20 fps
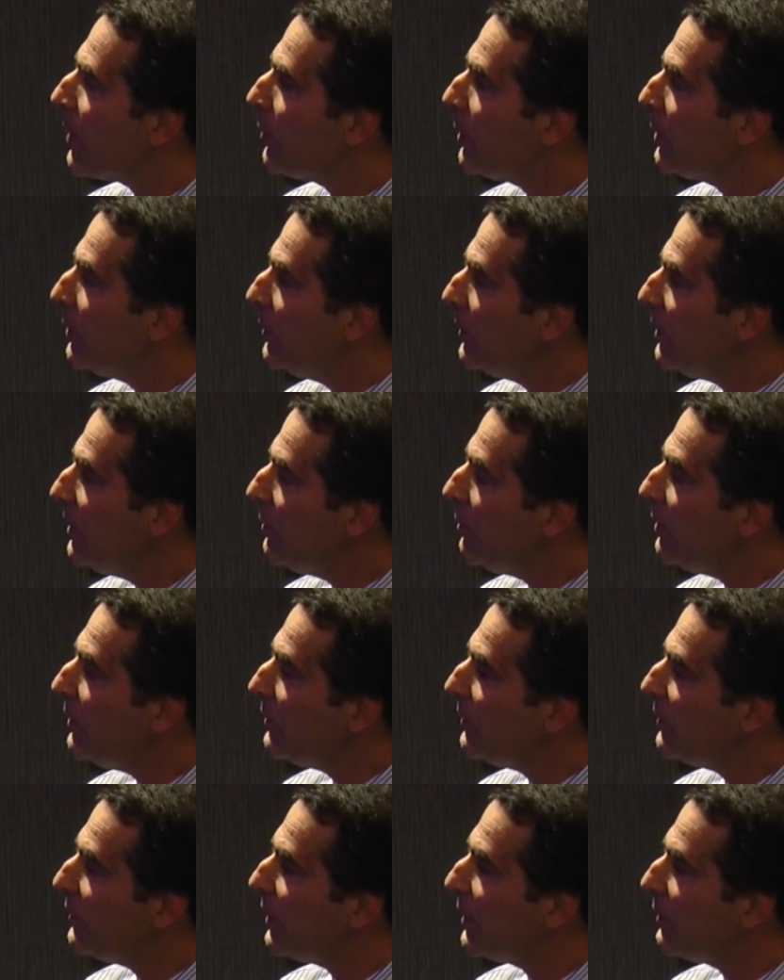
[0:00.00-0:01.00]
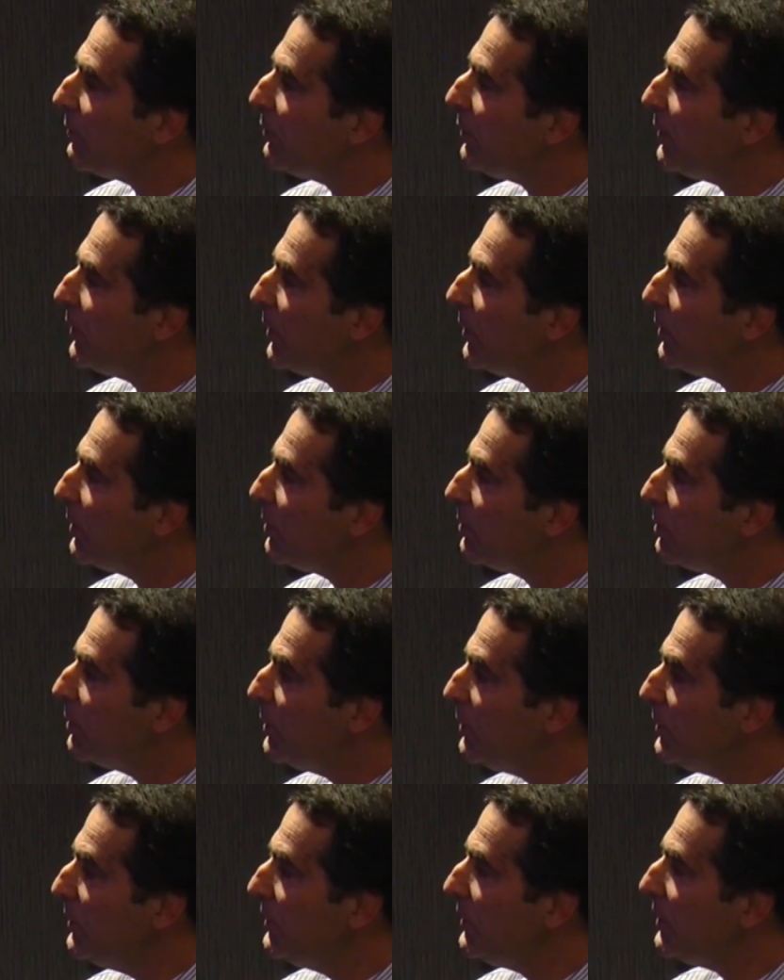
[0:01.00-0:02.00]
We're looking with Fiona
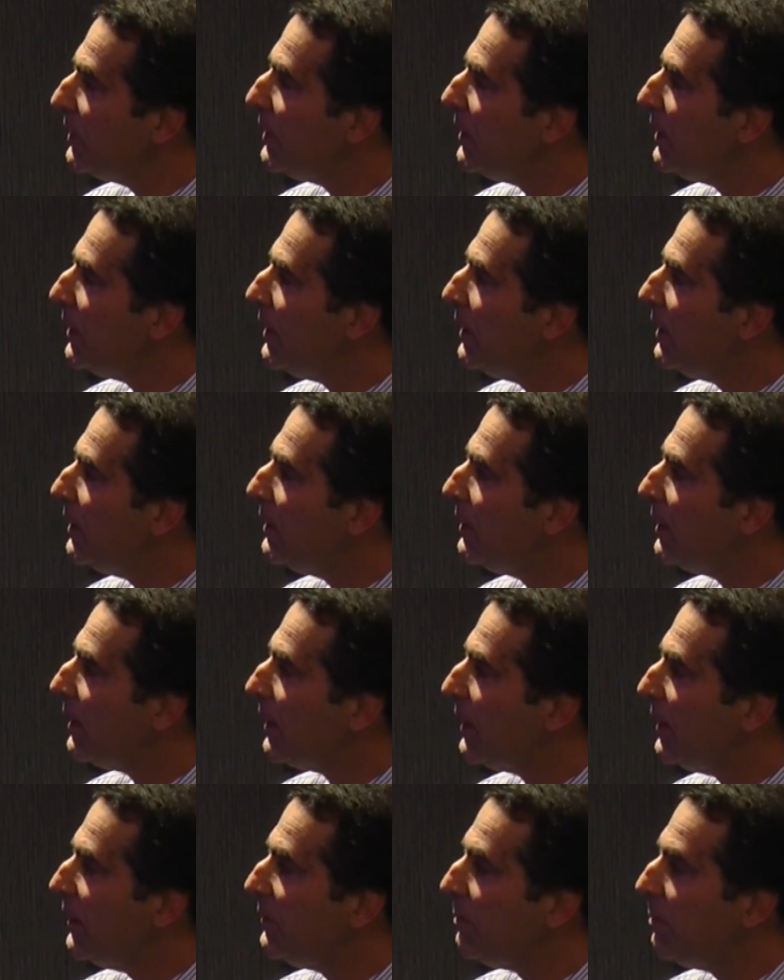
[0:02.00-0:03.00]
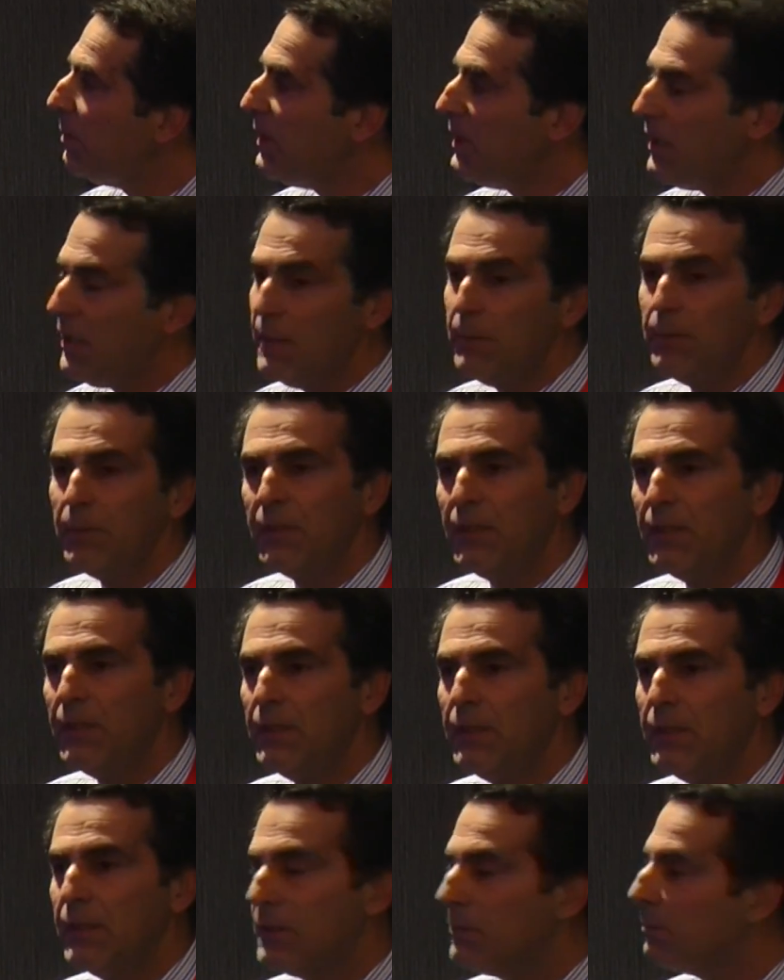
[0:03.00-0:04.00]
Wood in SPM
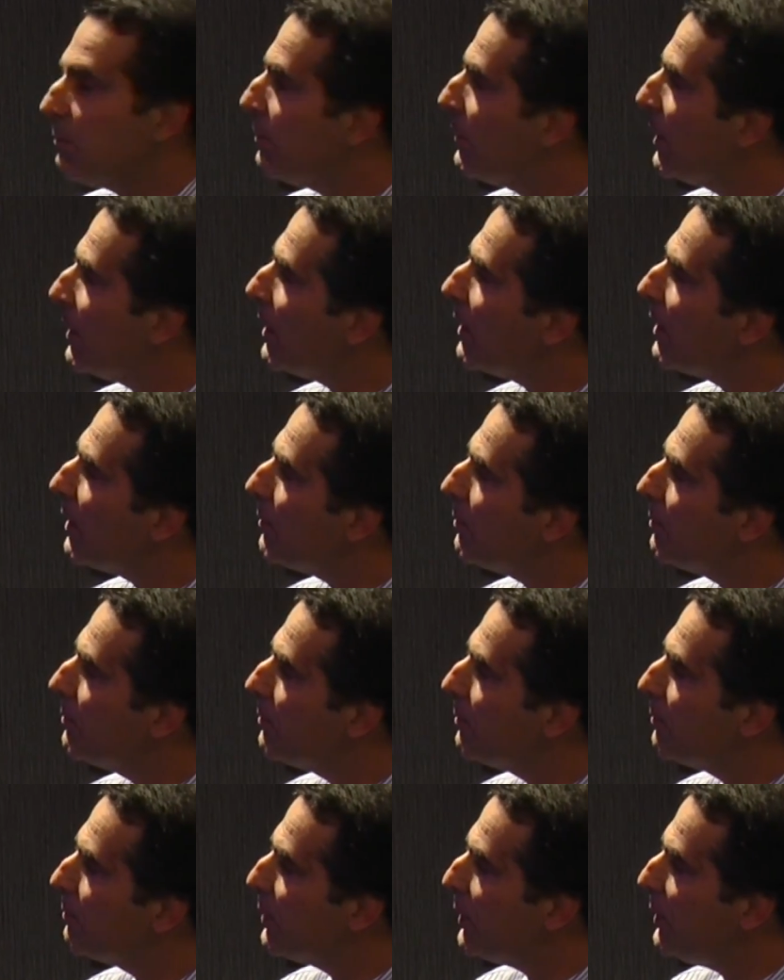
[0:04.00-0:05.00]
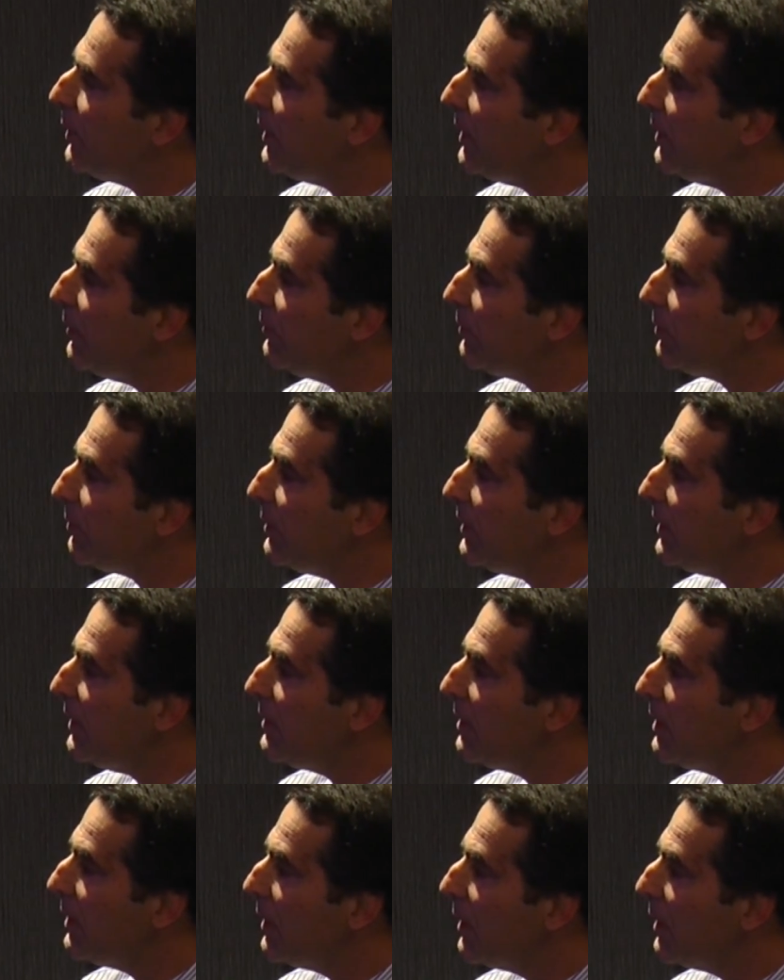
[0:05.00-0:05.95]
in burn injury.